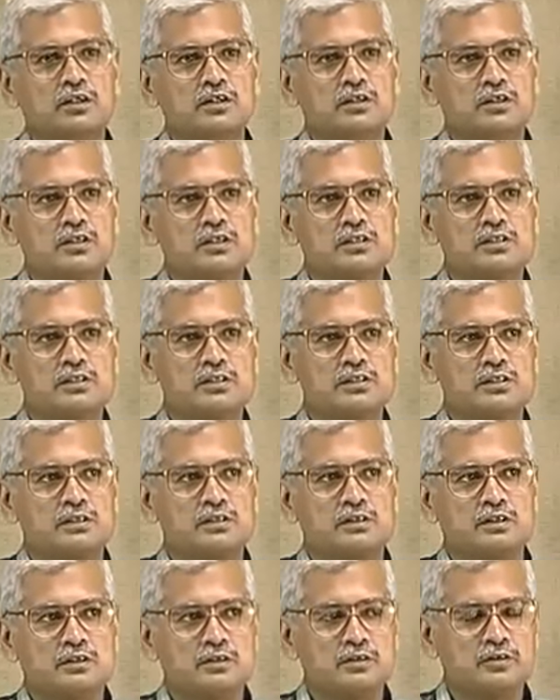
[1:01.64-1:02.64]
That's
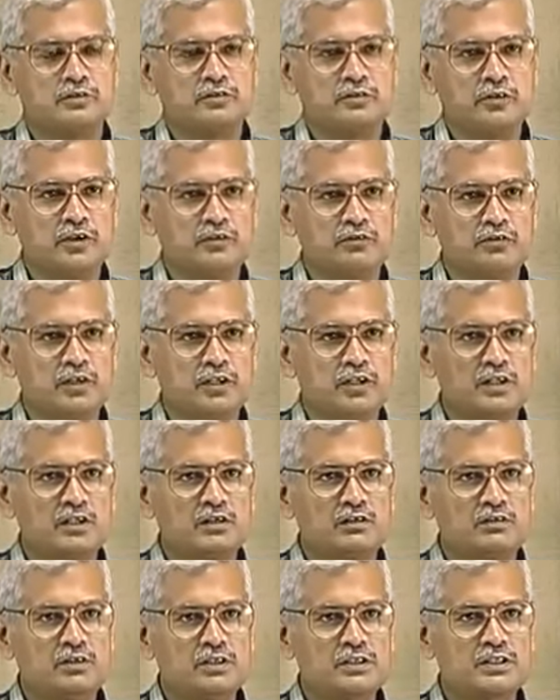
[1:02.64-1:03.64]
when
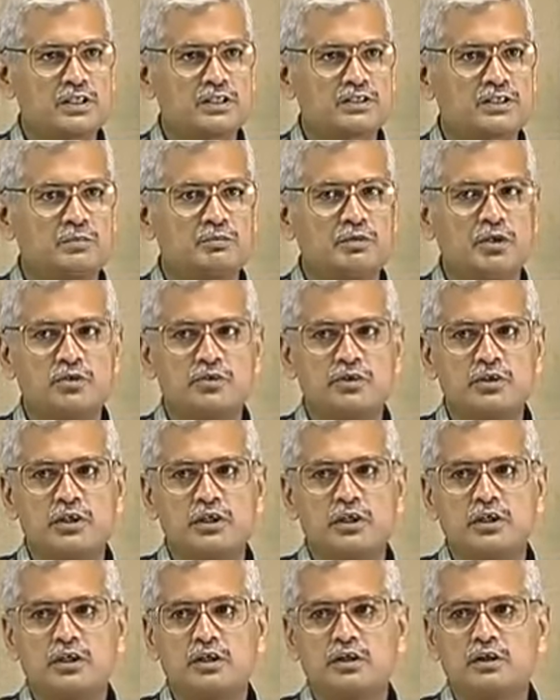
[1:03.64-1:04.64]
we discussed about
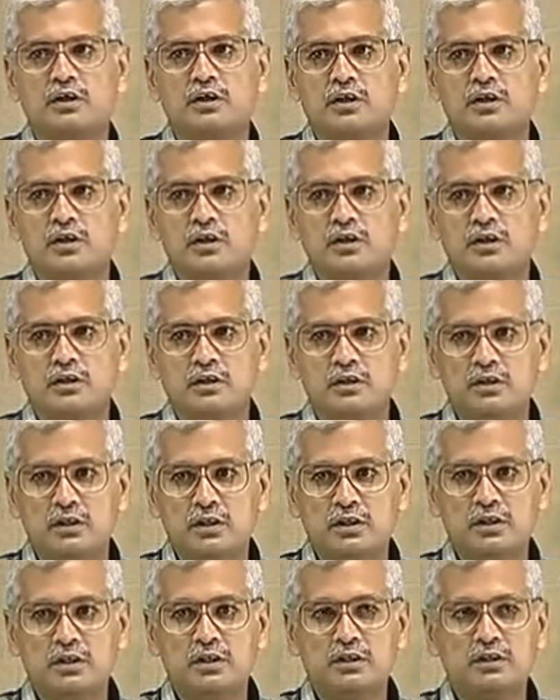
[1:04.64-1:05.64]
the
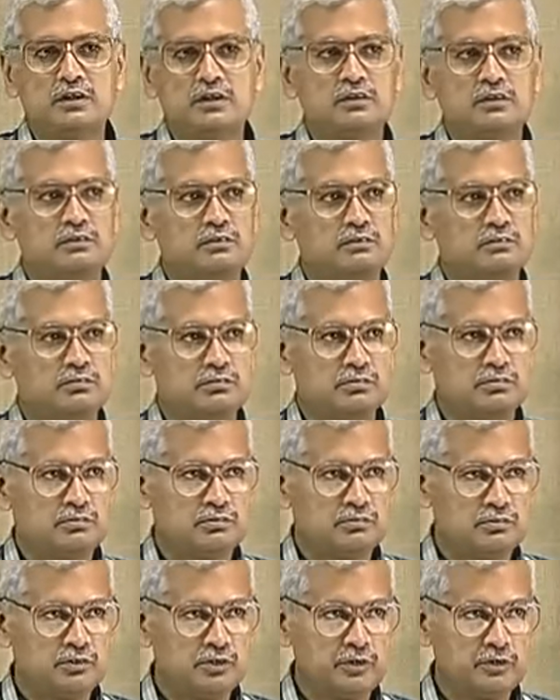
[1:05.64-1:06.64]
linear
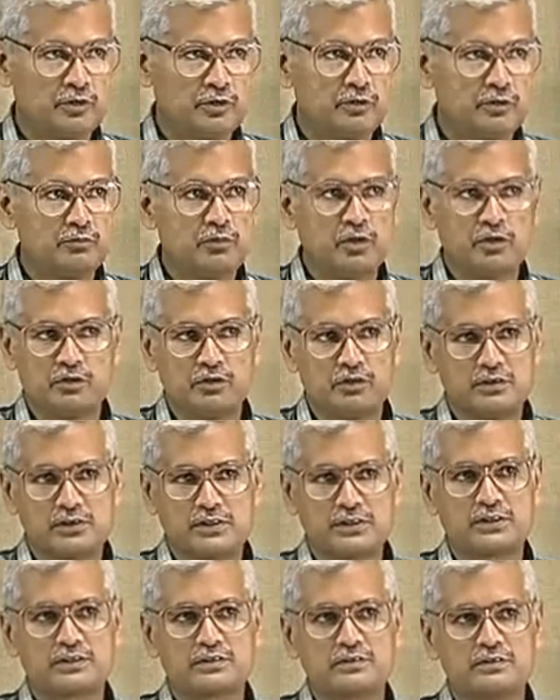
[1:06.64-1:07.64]
neuron
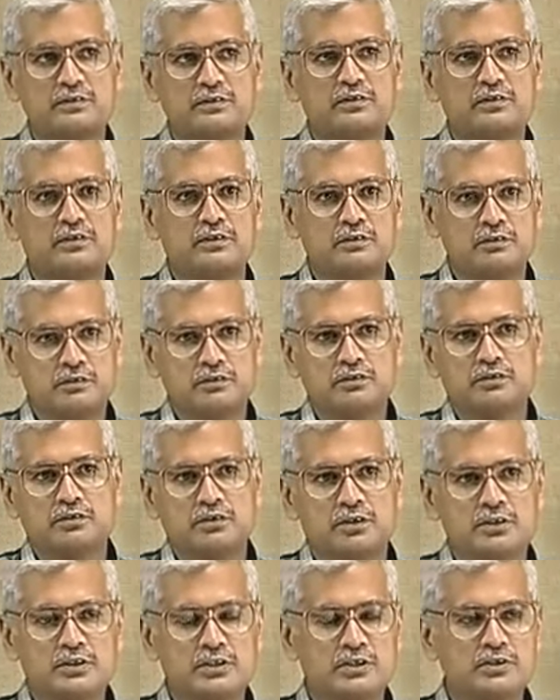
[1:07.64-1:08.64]
models,
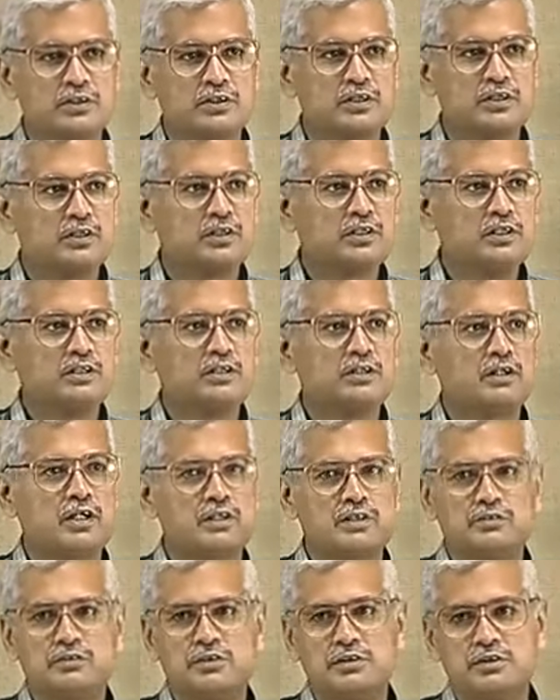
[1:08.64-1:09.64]
considering the linear
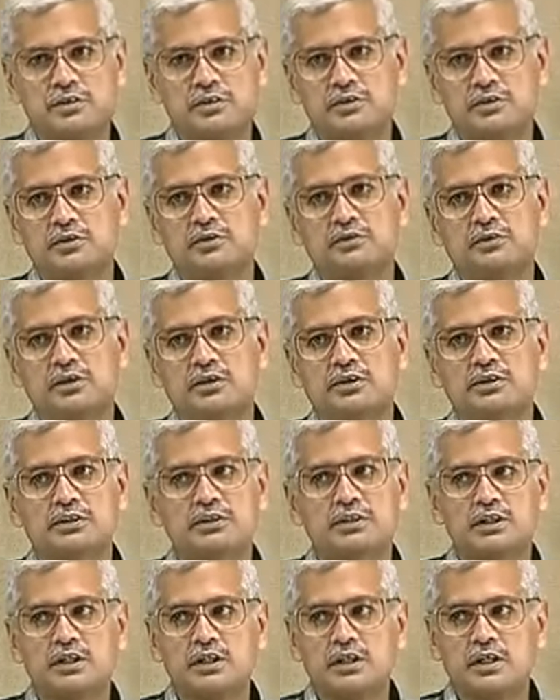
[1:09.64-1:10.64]
activation units.
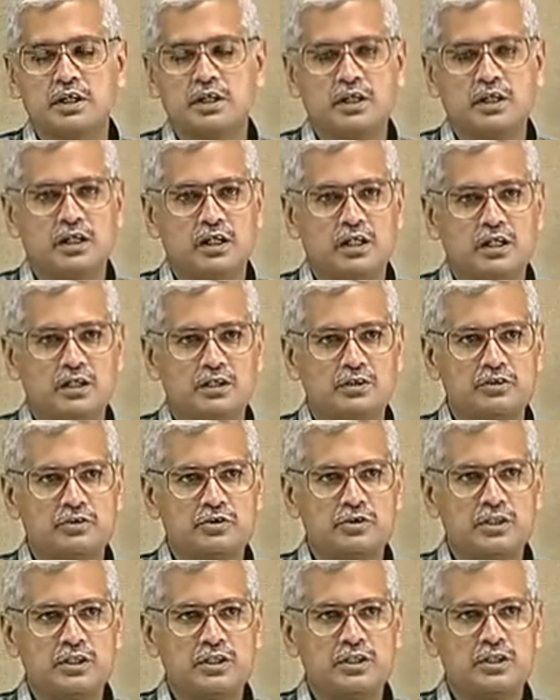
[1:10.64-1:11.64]
And
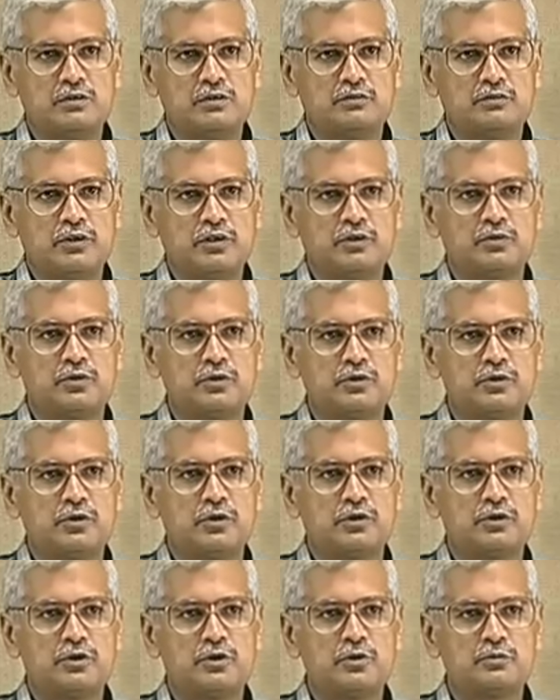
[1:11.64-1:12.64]
today we are going to
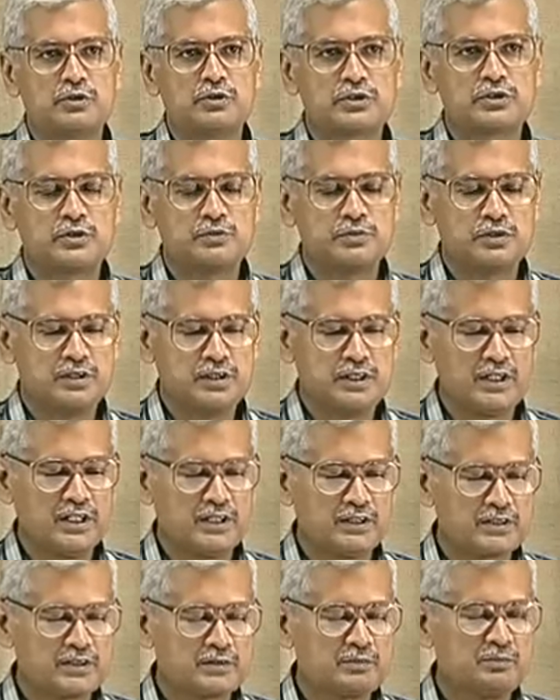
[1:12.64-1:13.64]
continue mostly with
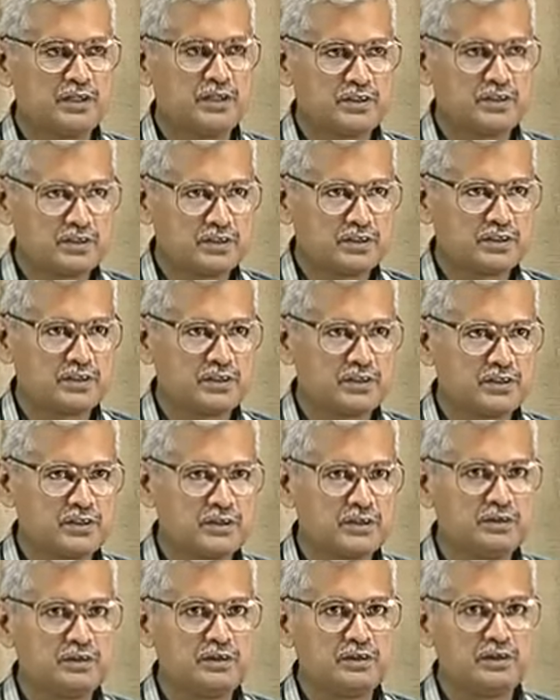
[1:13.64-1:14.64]
that, but
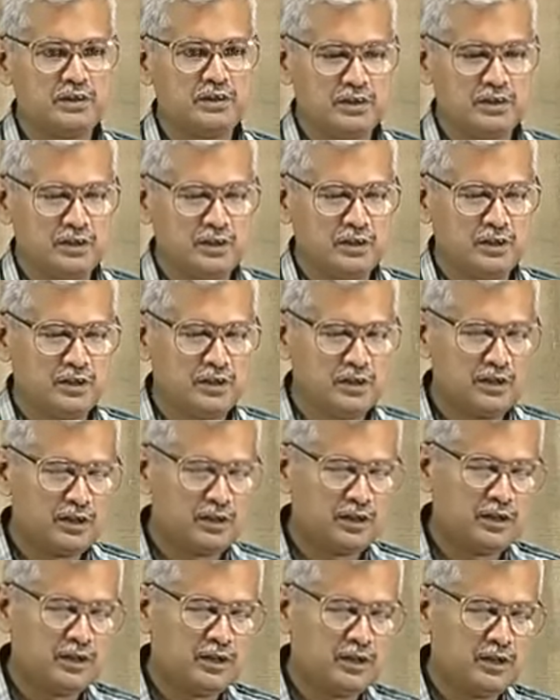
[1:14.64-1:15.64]

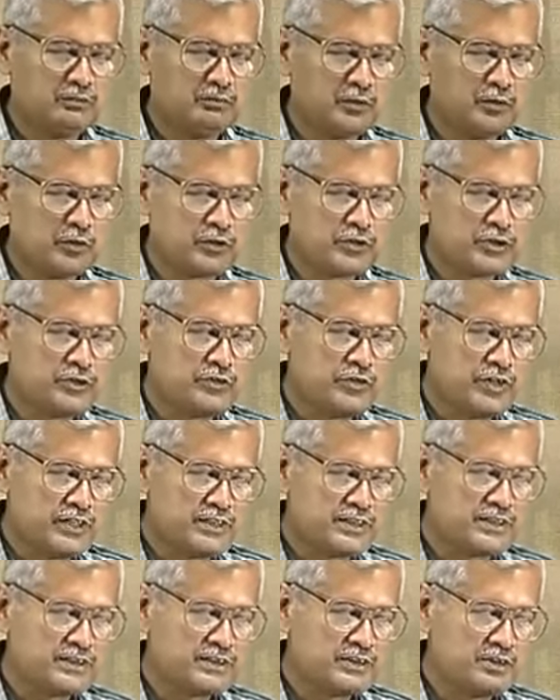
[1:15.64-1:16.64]
more
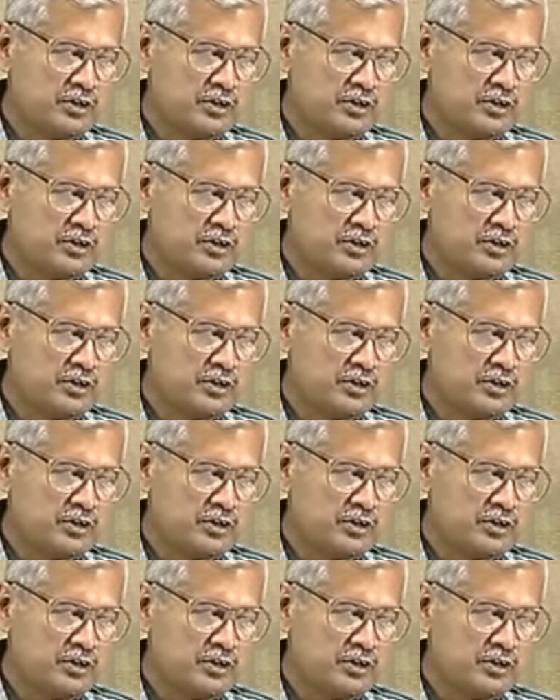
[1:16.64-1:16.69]
stress